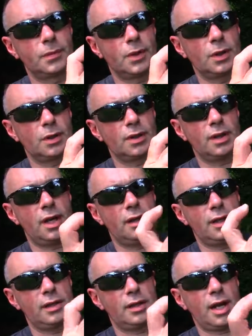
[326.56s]
or
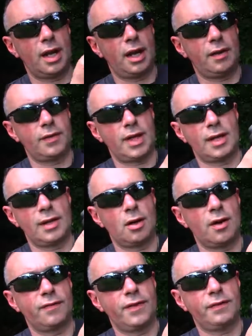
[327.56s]
at least I haven't had the
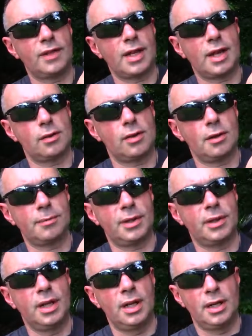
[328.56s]
R50 that long,
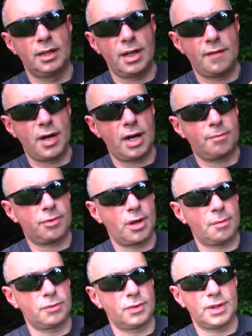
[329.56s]
but never had any
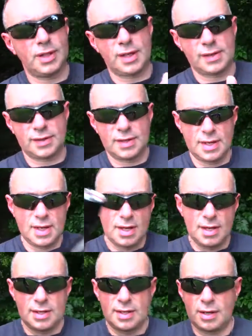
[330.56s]
problems with this.
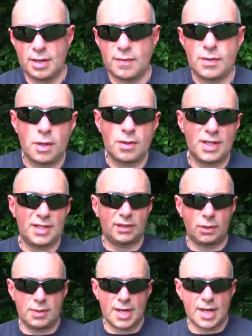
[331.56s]
Now, even though these
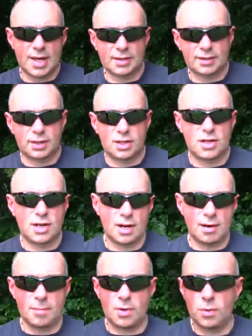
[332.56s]
do not
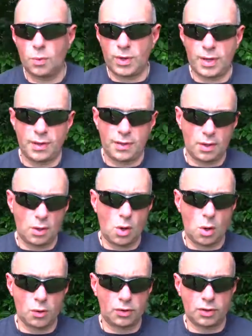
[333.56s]
come with
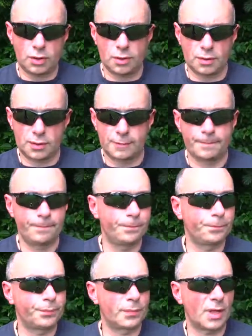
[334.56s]
holsters,
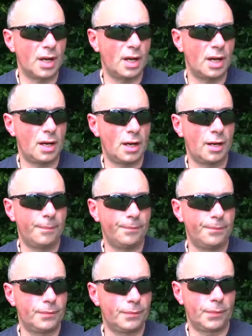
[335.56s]

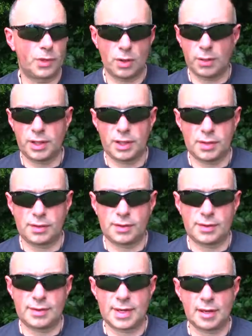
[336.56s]
Going Gear
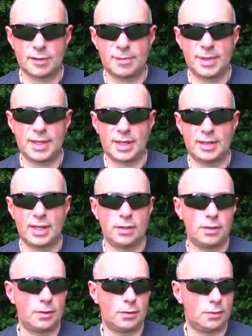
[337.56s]
tells me that they
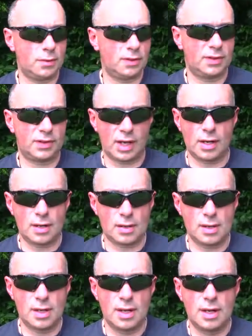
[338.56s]
do
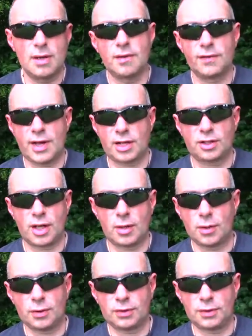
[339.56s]
sell flashlight
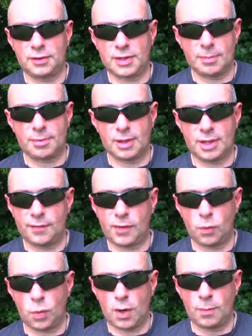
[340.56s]
holsters separately if
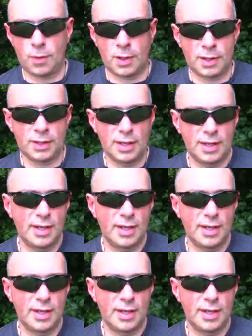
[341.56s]
you want one.